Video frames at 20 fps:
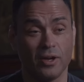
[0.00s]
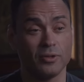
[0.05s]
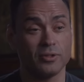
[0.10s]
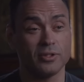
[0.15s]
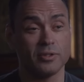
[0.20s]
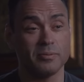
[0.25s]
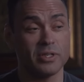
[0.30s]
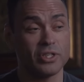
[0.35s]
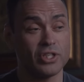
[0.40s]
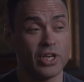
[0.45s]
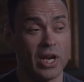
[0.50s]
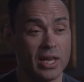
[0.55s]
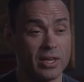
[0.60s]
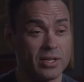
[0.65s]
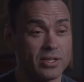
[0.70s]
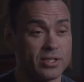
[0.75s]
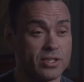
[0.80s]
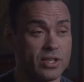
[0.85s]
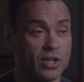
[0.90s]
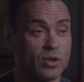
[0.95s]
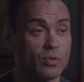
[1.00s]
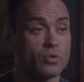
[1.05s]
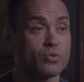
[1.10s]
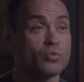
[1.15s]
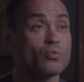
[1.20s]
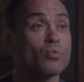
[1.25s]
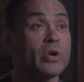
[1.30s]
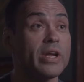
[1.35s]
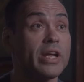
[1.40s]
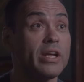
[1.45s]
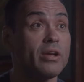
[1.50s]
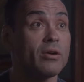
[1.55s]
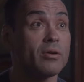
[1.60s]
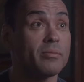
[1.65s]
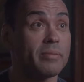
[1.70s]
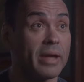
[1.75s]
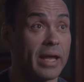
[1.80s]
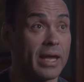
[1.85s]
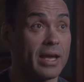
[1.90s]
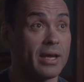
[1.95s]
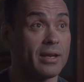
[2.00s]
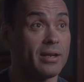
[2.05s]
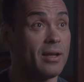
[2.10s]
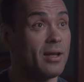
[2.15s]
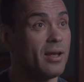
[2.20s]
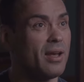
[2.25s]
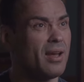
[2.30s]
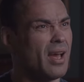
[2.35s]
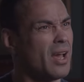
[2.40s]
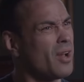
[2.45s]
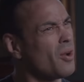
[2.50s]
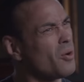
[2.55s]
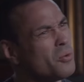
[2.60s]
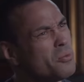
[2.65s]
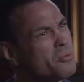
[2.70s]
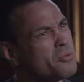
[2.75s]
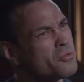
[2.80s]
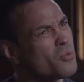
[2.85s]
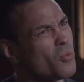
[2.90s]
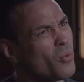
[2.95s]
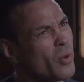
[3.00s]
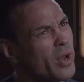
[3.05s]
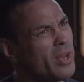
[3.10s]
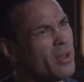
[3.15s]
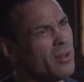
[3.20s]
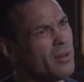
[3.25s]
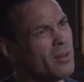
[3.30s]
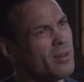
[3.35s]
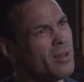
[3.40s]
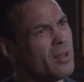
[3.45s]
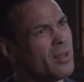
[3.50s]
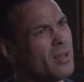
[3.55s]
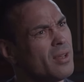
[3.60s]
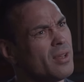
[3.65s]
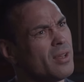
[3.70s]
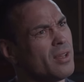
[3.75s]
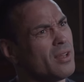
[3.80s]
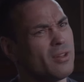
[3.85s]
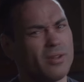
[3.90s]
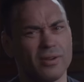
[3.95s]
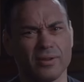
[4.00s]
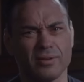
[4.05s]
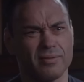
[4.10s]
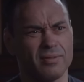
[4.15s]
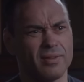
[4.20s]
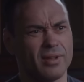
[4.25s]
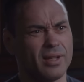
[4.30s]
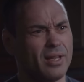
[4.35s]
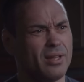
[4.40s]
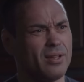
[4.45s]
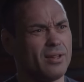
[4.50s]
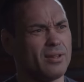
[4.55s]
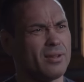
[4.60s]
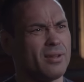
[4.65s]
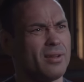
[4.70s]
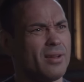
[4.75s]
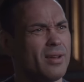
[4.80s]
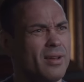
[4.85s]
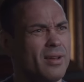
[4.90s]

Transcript: Ultimate Challenge thing was real, man. I go, it was real? It looked, it looked